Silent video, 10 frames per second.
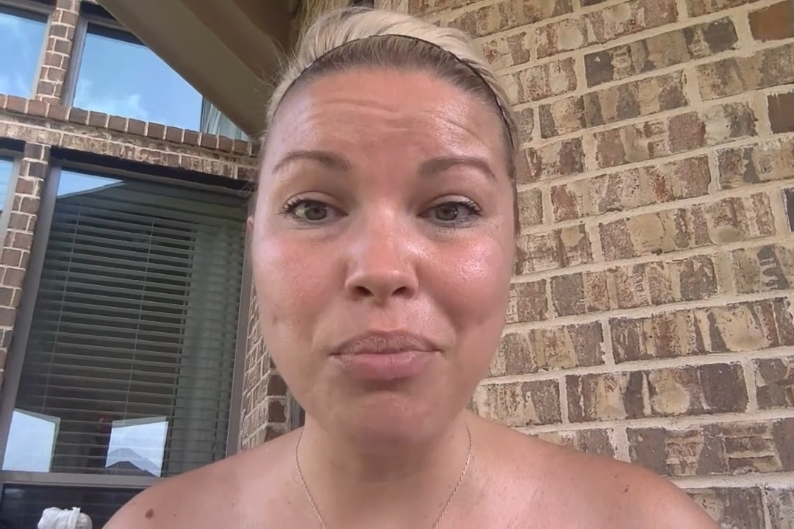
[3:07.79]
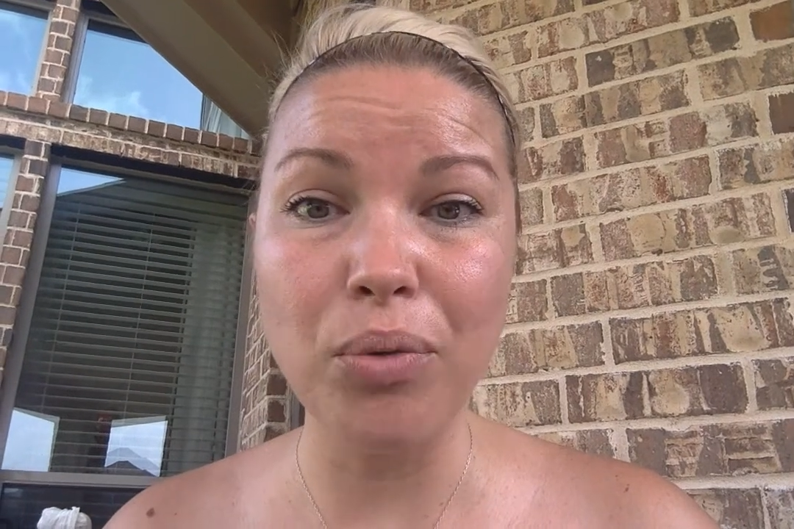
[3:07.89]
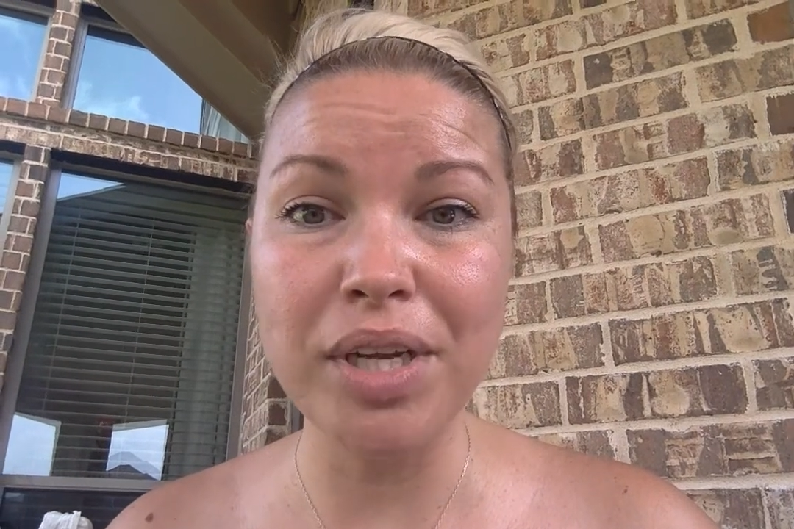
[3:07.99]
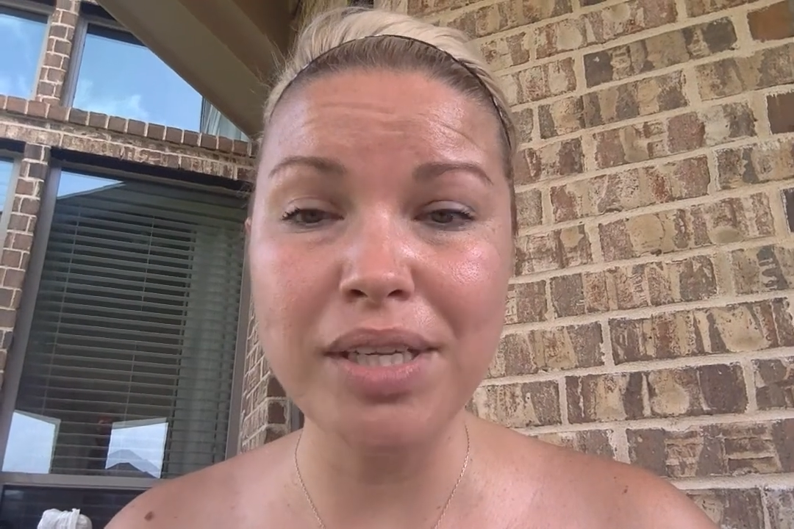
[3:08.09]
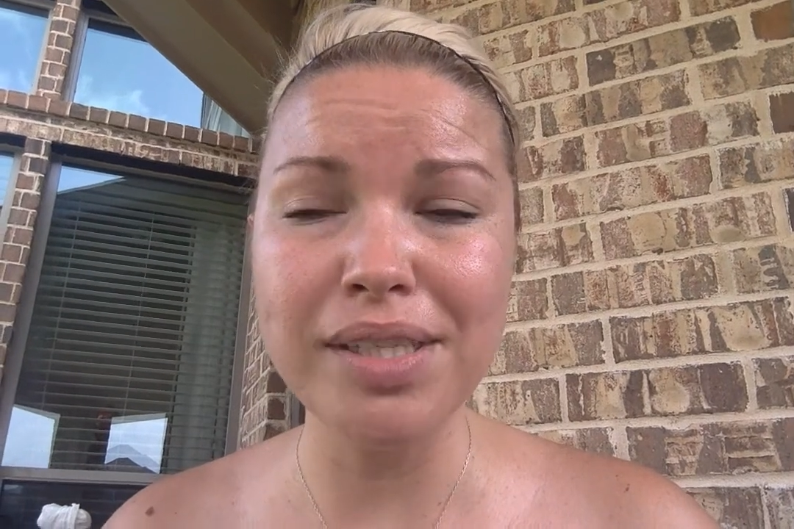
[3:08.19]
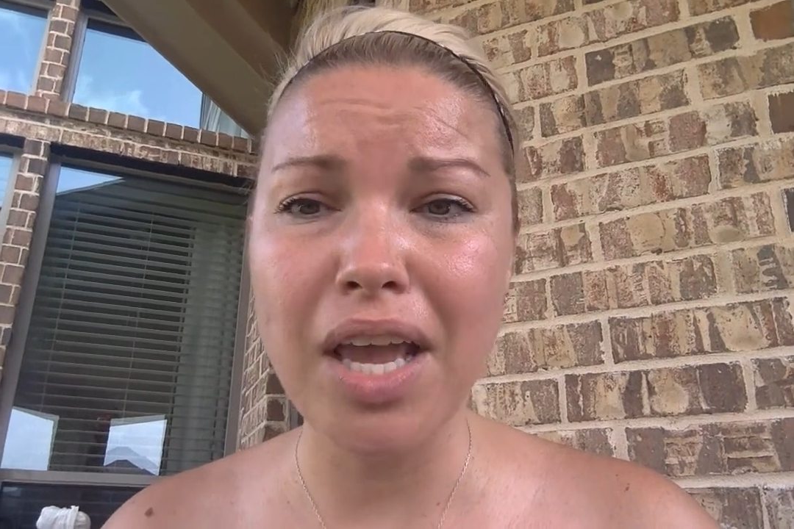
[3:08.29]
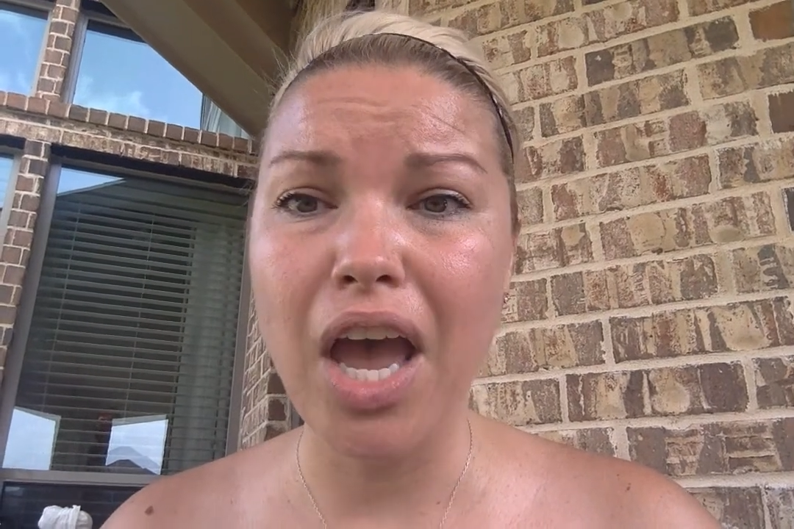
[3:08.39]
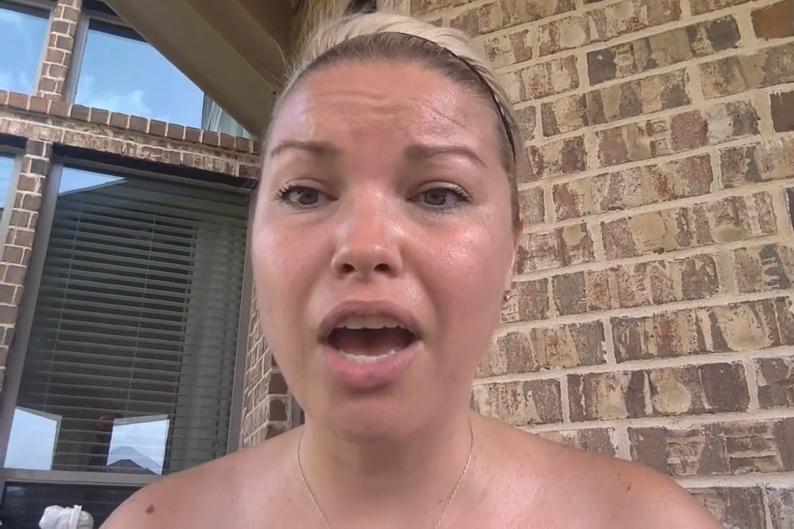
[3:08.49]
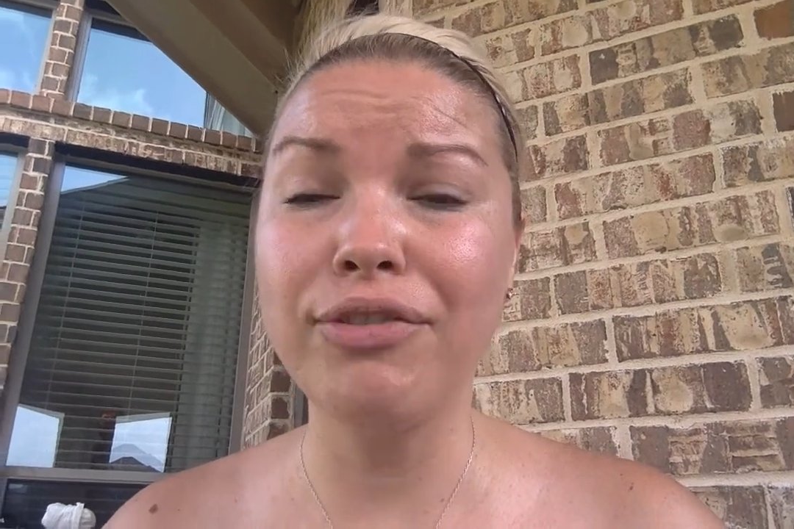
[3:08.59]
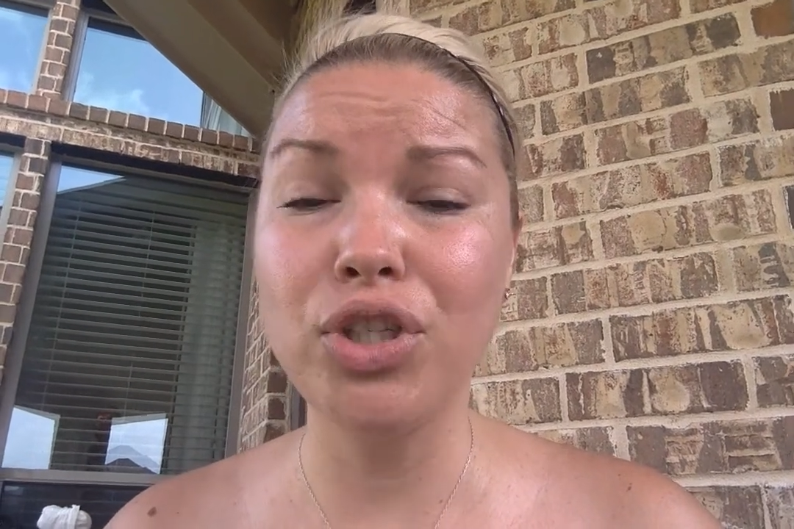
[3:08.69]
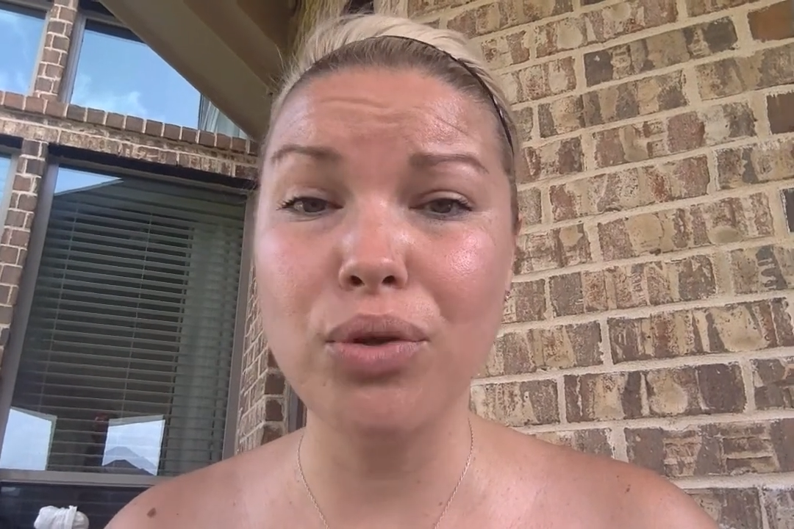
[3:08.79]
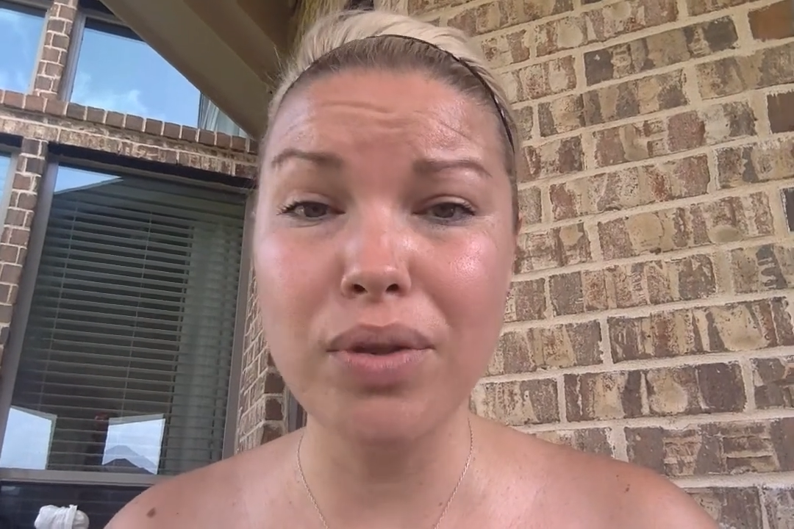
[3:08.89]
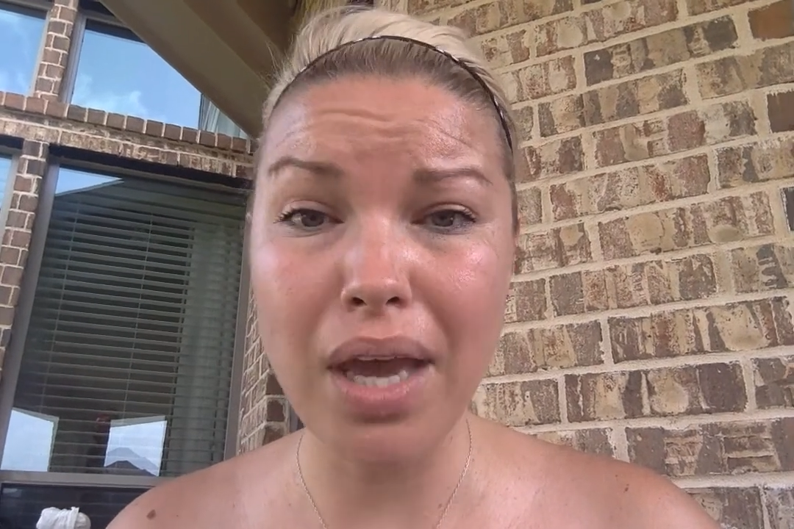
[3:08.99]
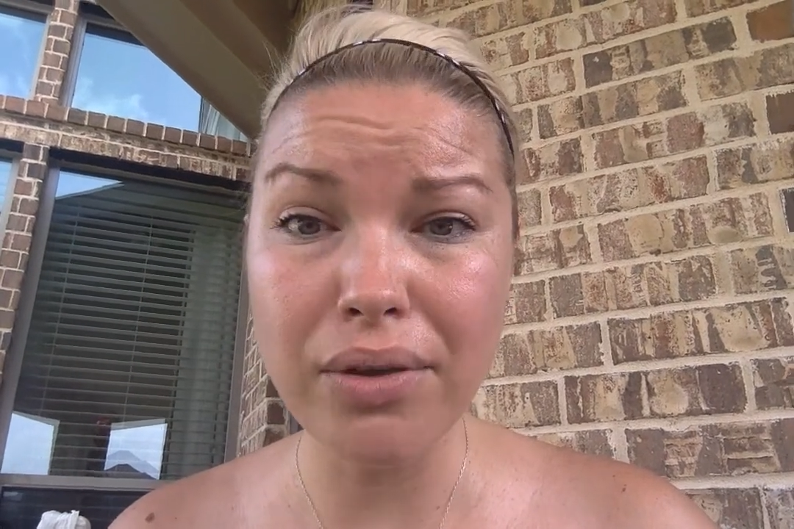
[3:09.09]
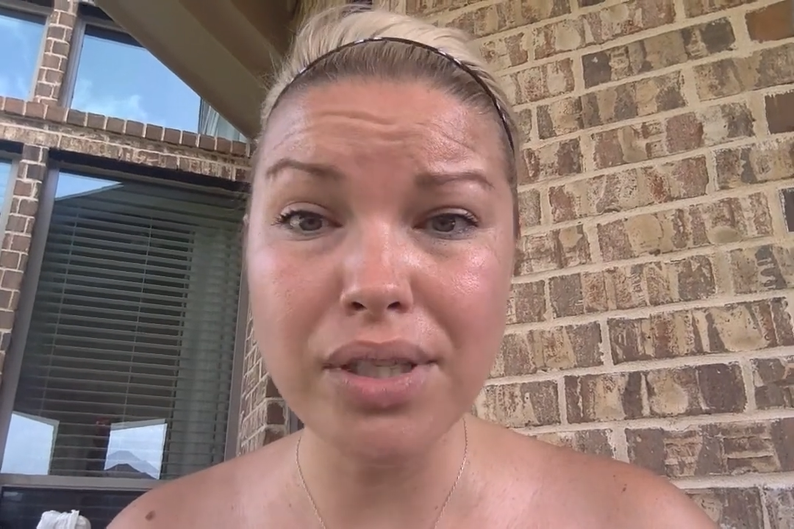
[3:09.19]
bonus of
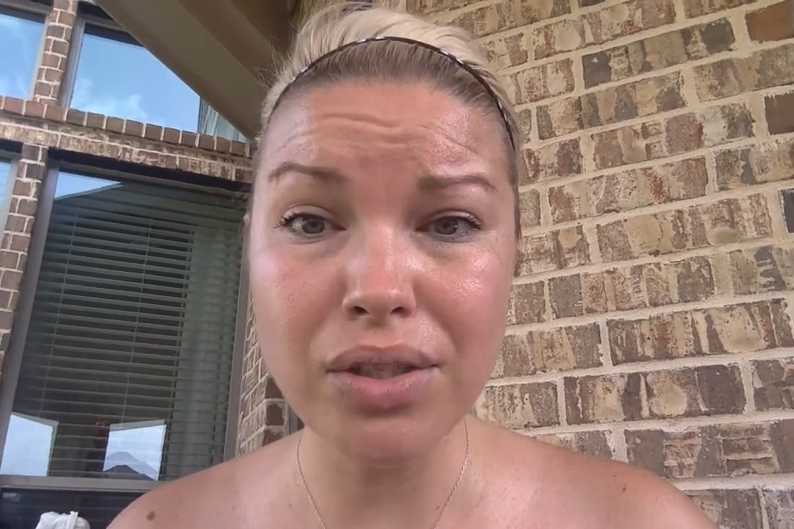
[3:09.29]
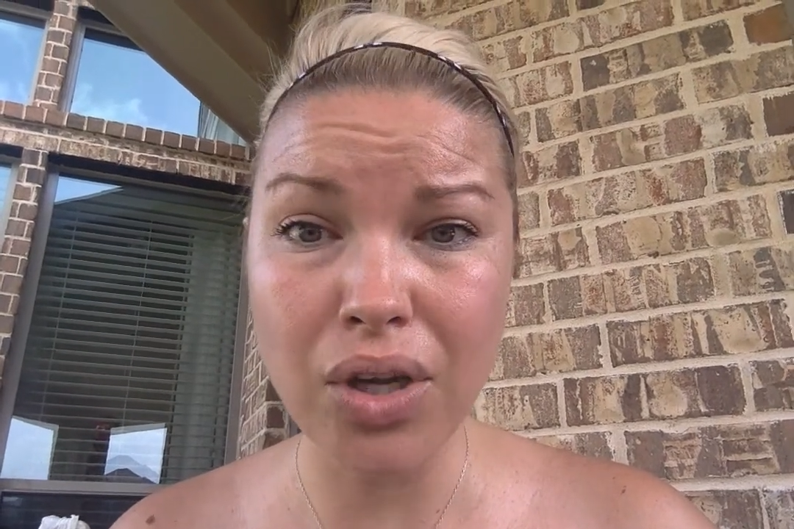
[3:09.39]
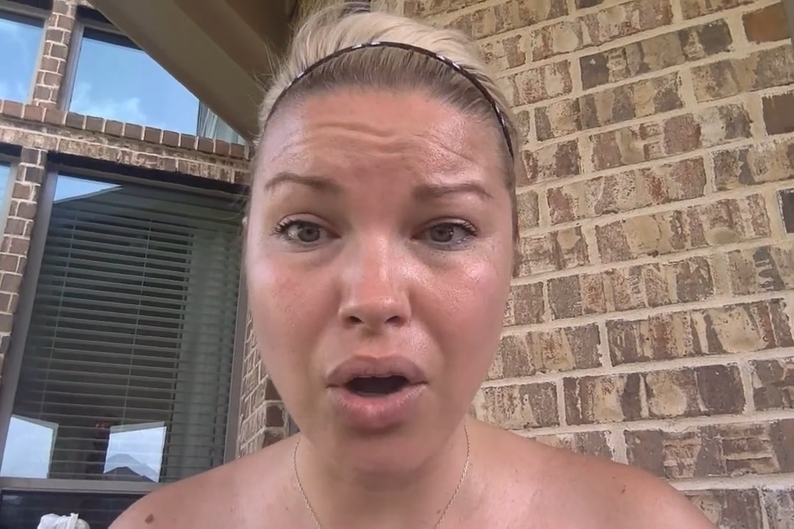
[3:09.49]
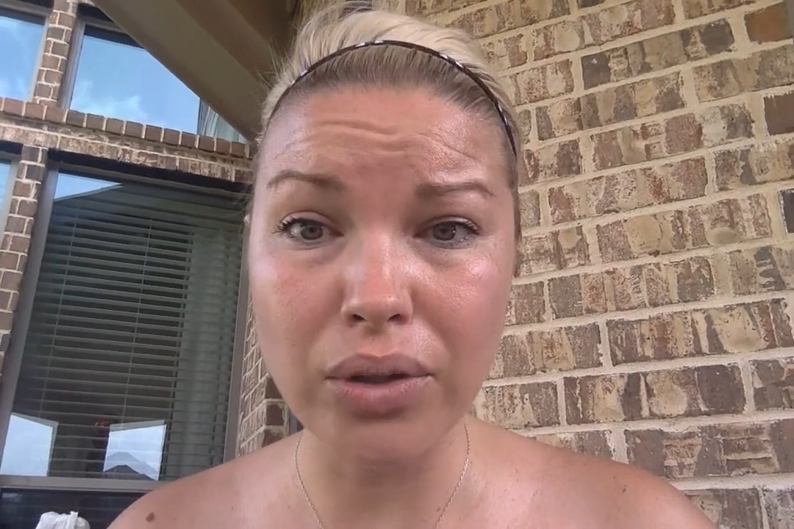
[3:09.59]
$2,000,